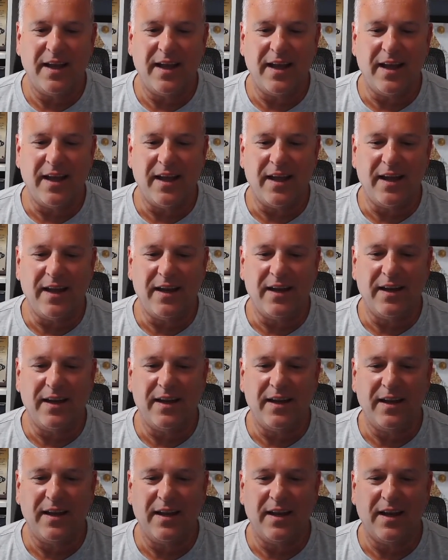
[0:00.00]
and
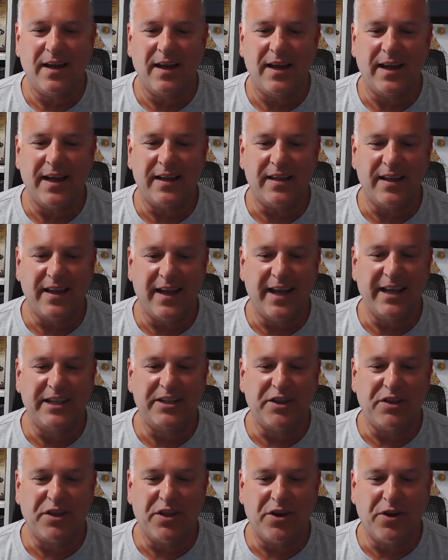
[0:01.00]
at the age
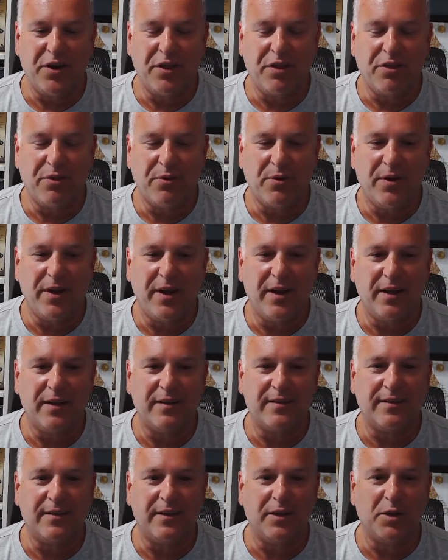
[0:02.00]
of 33, and
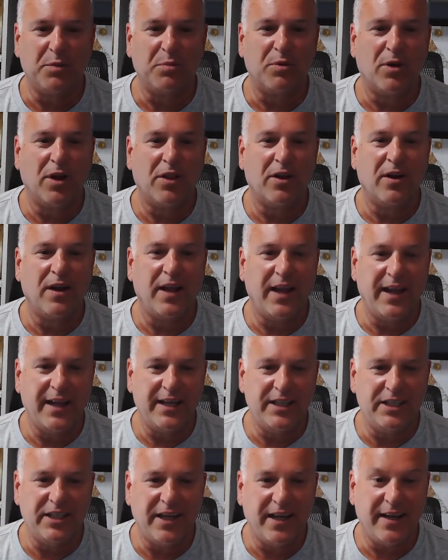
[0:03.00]
his little brother
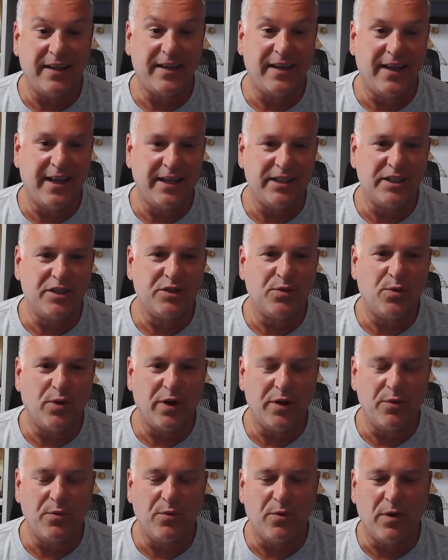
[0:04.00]
AJ at the age of
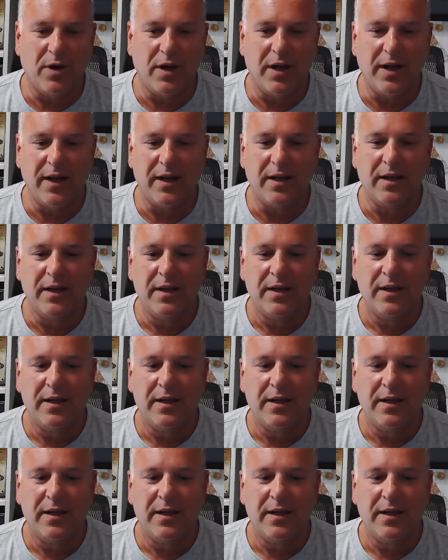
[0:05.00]
21.